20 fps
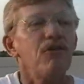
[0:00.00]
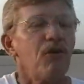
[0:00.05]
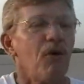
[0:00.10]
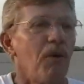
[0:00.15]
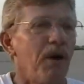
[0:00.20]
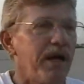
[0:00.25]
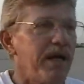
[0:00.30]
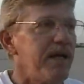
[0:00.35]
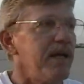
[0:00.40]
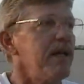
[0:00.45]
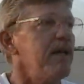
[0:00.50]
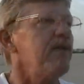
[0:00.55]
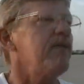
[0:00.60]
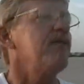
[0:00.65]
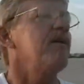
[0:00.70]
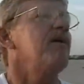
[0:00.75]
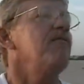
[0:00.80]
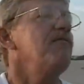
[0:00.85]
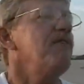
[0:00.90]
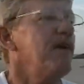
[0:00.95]
So I get here
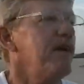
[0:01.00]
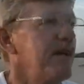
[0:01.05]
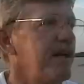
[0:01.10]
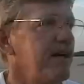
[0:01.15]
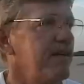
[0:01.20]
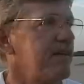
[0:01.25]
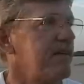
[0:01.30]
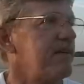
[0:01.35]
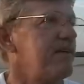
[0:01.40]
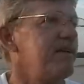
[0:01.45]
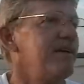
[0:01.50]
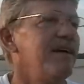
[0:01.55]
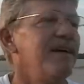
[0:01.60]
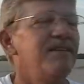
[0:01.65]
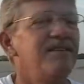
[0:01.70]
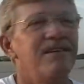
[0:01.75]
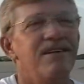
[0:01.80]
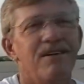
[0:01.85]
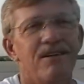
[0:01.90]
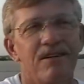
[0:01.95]
and I find out that
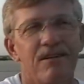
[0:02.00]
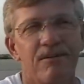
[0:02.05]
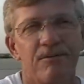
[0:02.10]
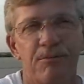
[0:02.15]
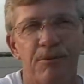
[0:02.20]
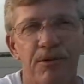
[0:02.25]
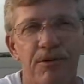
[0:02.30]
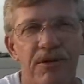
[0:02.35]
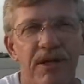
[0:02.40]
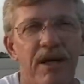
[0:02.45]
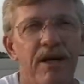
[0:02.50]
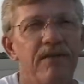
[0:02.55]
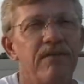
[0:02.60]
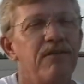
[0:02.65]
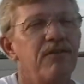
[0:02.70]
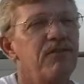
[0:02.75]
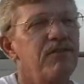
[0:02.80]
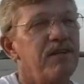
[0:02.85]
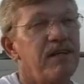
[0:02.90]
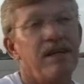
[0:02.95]
DHL has pulled out
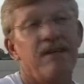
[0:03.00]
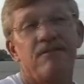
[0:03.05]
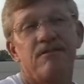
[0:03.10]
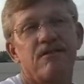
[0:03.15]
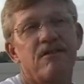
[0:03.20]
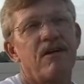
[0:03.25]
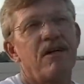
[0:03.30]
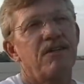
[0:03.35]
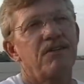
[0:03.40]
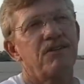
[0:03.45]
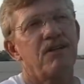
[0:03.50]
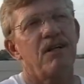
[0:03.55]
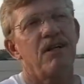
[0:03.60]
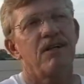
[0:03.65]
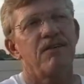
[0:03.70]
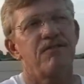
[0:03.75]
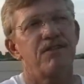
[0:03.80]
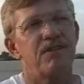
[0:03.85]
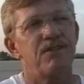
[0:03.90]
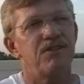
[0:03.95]
and this town's lost
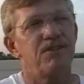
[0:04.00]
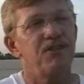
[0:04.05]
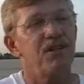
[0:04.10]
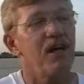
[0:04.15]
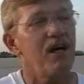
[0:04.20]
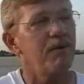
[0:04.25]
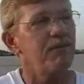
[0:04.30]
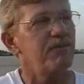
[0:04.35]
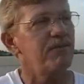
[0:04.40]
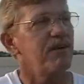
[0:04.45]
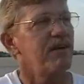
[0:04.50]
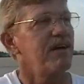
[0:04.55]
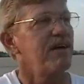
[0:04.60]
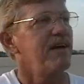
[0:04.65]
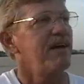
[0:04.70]
all of these jobs.